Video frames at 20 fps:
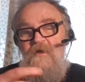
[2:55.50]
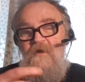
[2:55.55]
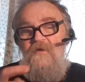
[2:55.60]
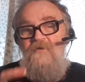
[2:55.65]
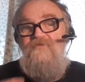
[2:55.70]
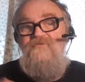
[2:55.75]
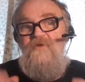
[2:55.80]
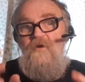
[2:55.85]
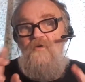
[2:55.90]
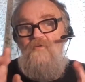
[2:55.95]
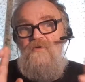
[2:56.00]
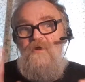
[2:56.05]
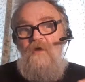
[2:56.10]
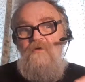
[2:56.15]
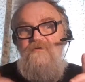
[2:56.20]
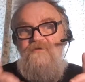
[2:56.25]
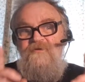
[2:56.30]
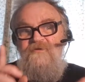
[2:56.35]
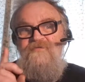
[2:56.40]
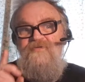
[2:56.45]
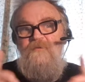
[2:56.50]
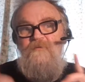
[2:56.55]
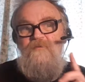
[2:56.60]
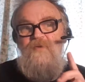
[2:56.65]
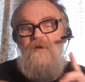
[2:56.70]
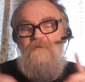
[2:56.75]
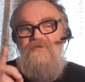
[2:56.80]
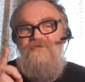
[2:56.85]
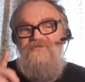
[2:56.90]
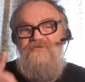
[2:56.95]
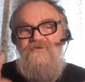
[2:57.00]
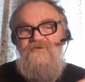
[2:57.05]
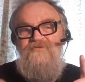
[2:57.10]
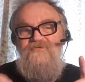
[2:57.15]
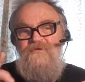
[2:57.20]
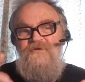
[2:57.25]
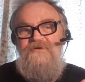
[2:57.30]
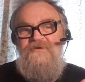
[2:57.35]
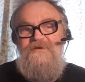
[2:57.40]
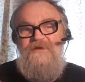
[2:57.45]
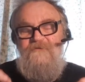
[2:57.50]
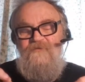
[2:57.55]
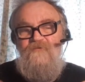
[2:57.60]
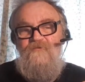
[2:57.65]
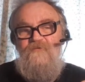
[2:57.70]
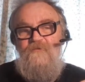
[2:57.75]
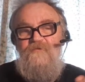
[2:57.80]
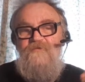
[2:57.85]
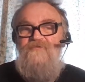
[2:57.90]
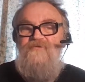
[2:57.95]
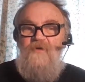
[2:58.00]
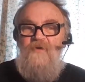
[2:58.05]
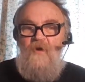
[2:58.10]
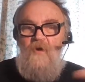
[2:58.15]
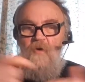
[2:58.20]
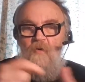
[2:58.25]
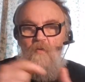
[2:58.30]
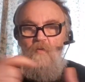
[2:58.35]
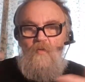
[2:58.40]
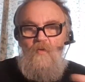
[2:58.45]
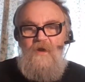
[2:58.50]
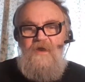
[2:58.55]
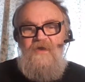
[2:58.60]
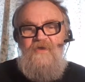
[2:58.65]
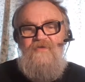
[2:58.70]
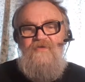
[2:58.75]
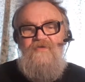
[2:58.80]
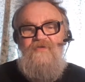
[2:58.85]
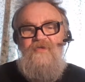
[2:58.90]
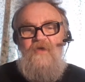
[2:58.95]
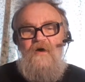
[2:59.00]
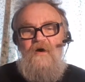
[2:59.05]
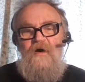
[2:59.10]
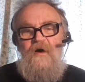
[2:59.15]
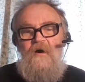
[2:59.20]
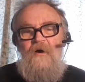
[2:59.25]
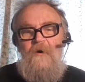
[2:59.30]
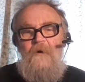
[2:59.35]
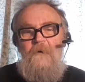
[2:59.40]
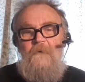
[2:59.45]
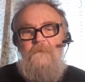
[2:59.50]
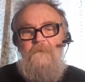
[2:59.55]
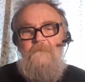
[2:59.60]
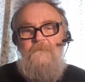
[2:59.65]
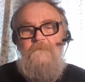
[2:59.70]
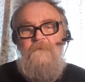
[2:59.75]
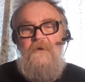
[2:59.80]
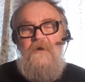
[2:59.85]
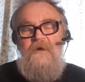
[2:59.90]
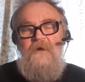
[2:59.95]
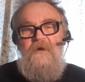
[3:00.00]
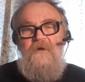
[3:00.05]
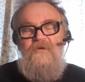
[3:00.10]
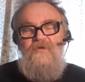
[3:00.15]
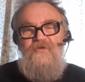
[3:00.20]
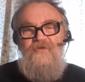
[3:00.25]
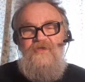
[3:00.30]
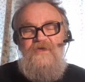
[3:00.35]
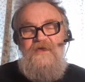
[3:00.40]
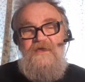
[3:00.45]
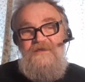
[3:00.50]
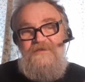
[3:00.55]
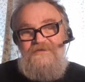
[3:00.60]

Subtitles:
So notice the preposition difference with the